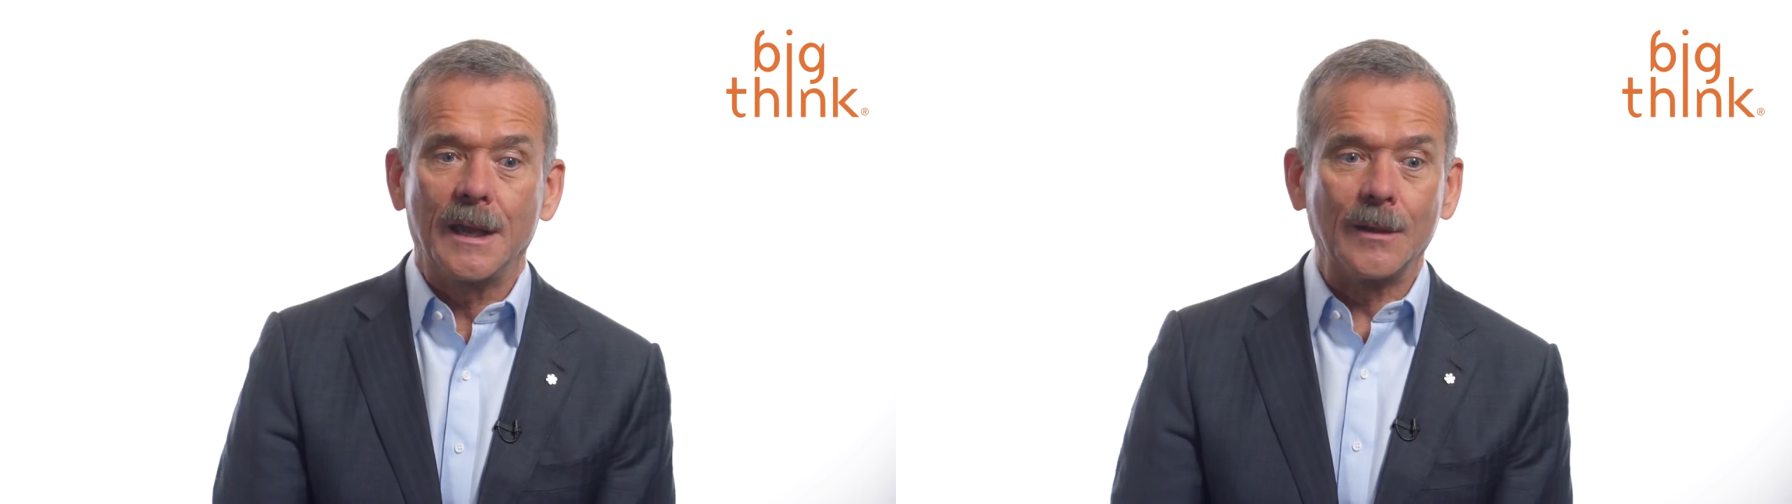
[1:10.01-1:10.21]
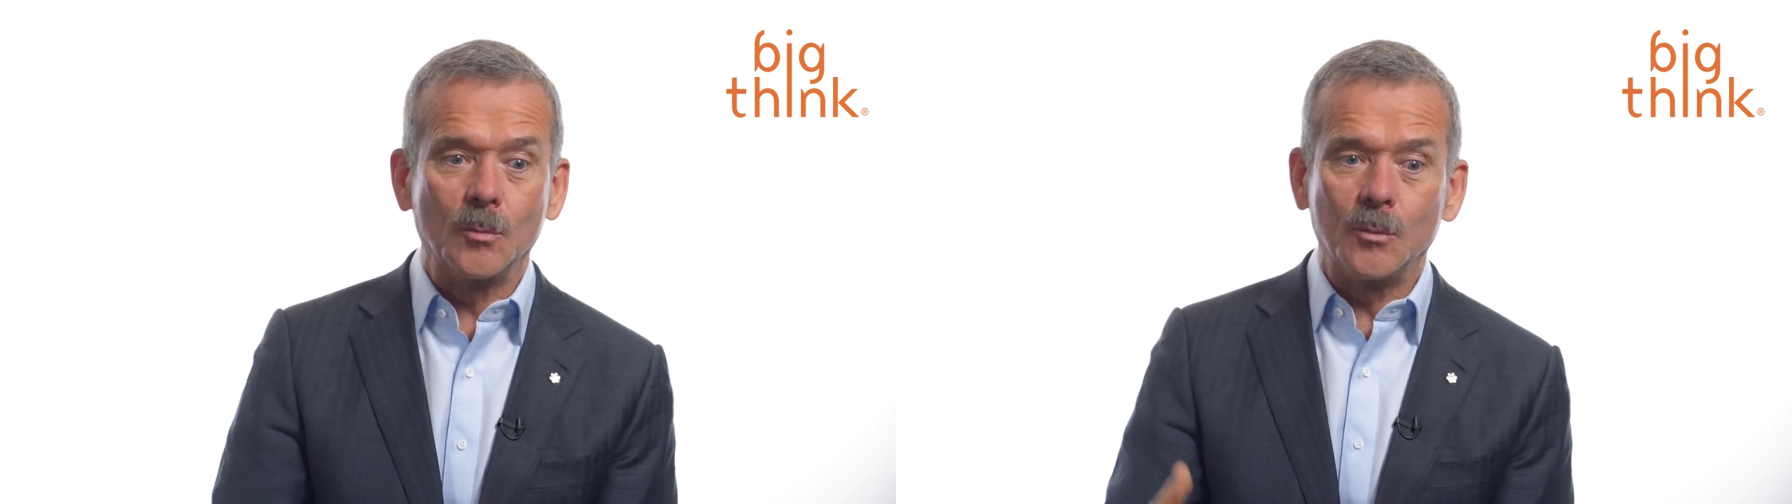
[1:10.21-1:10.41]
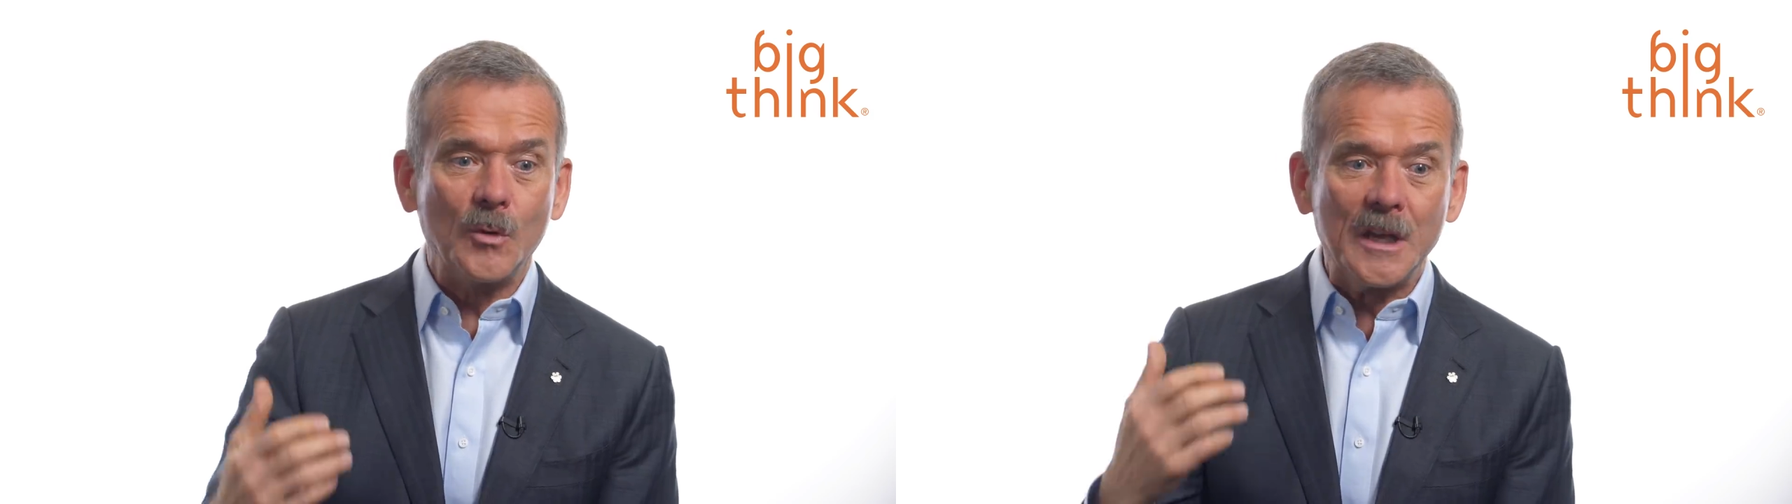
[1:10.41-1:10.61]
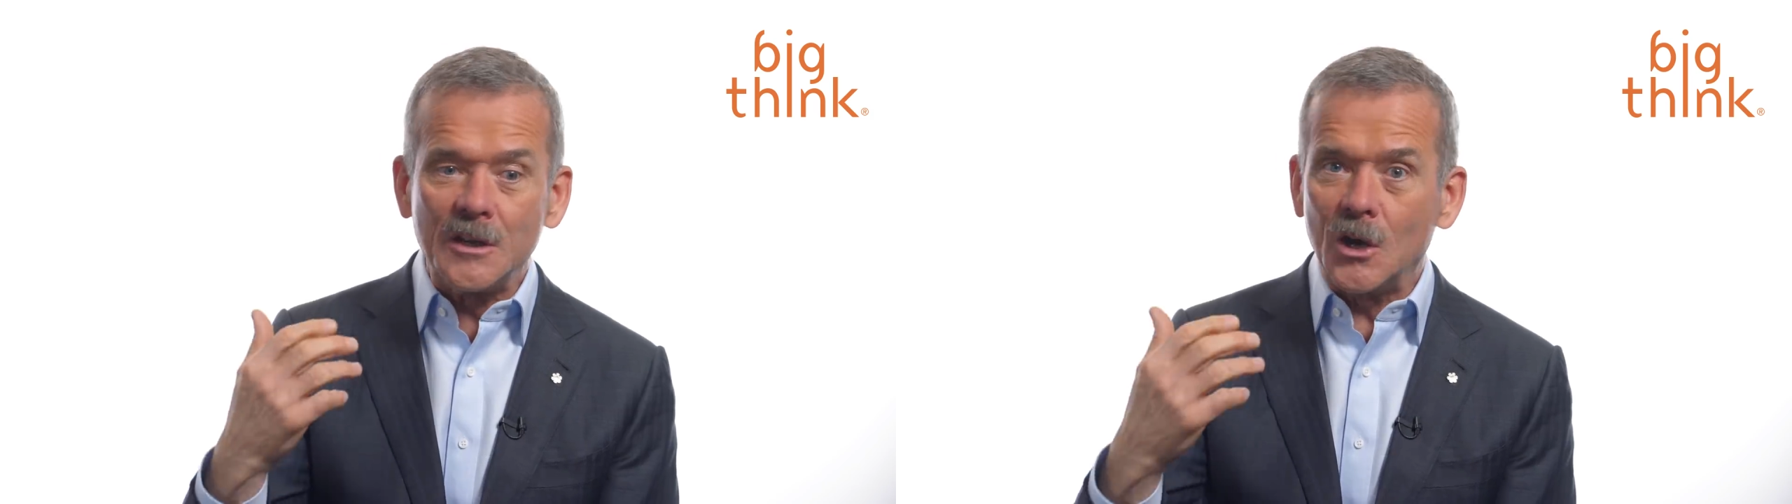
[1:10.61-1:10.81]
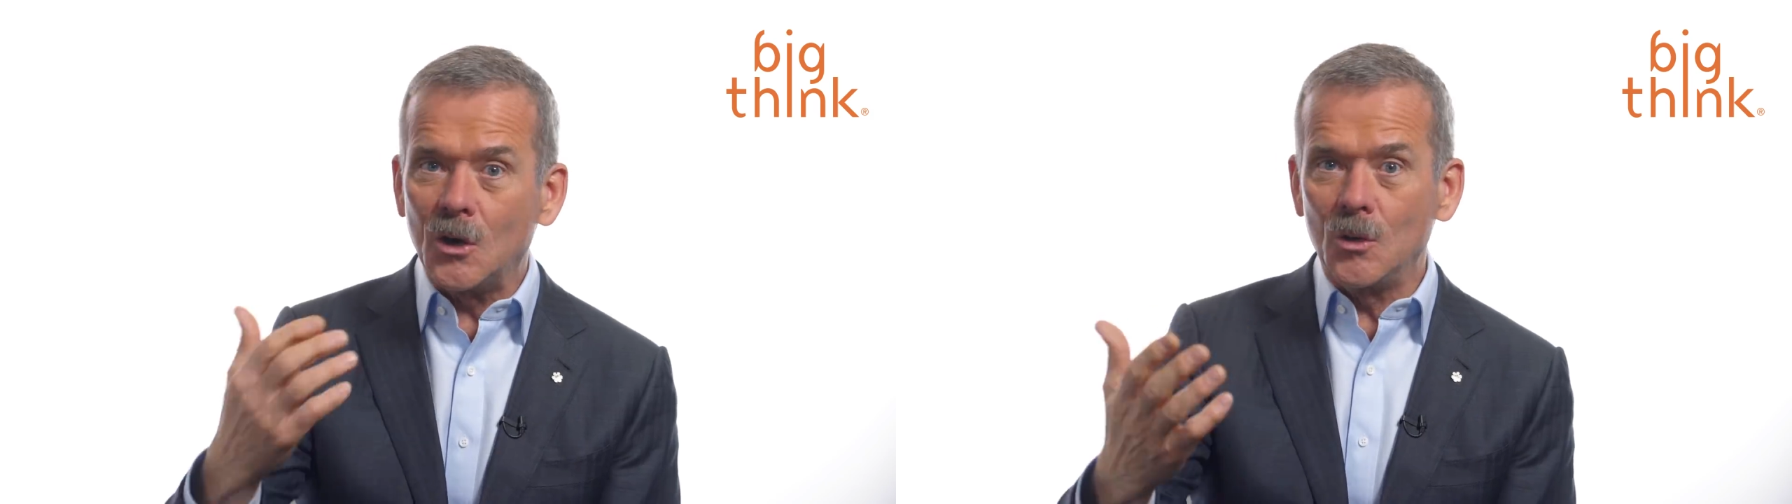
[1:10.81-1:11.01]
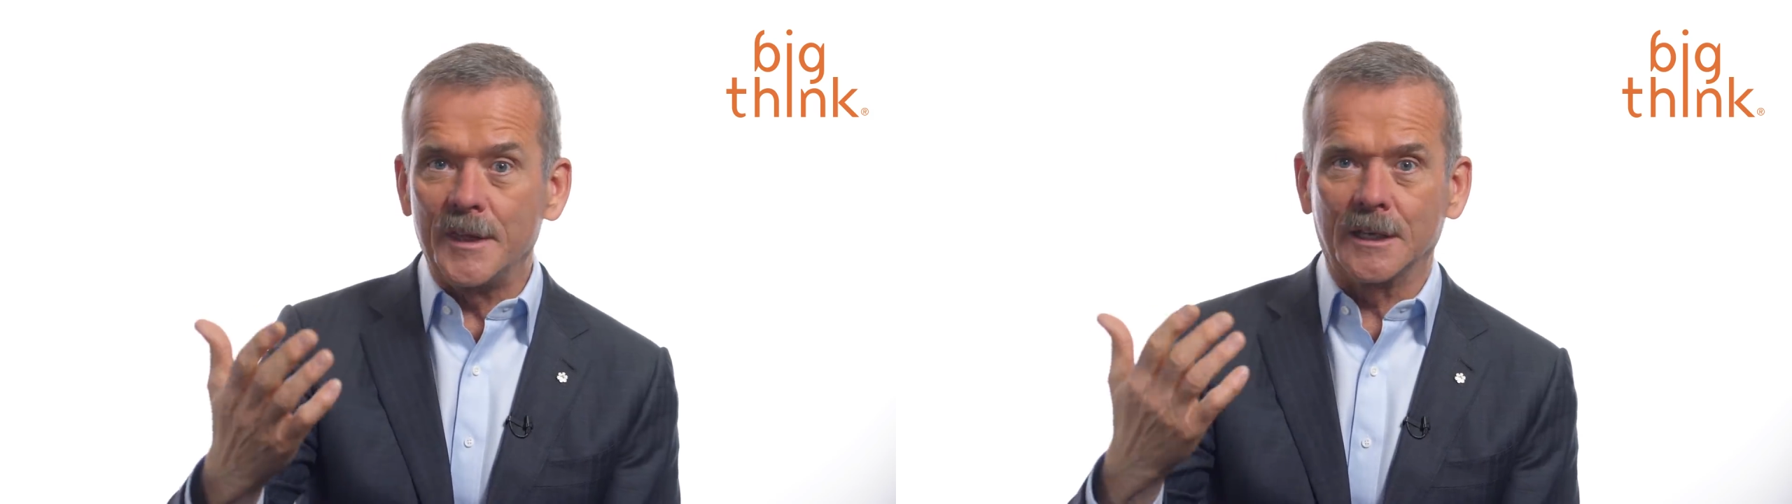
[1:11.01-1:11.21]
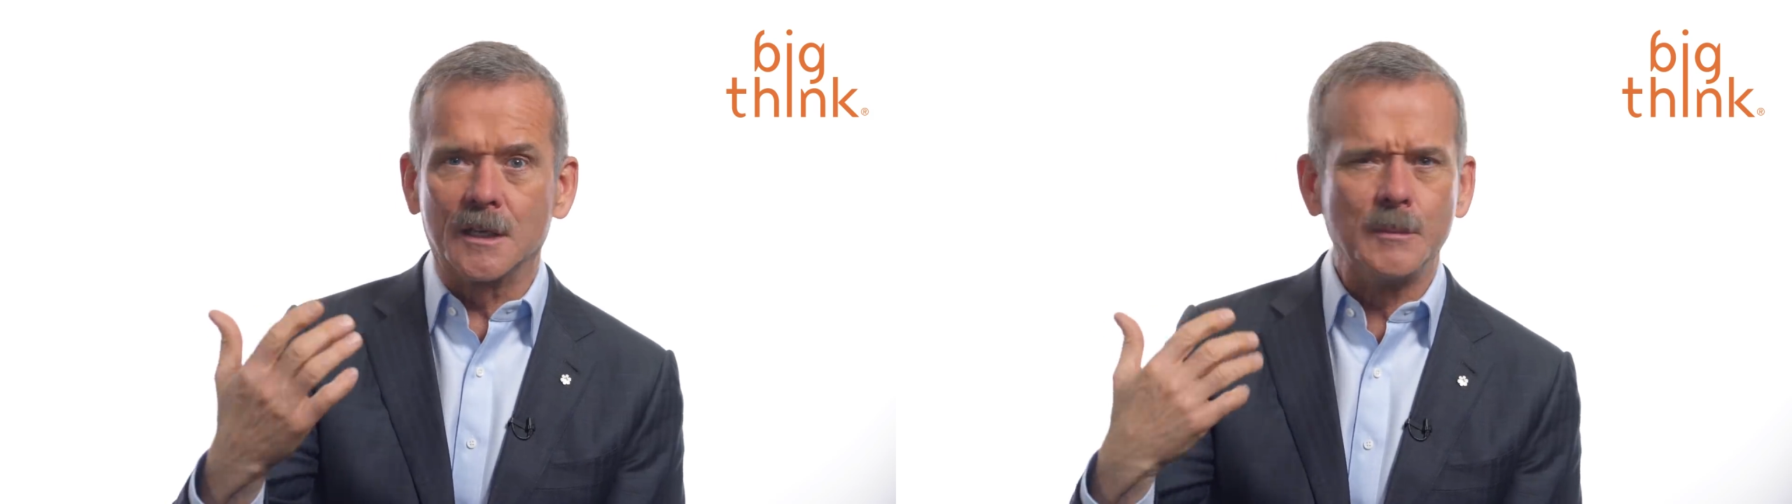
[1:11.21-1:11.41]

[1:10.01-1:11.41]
And we know that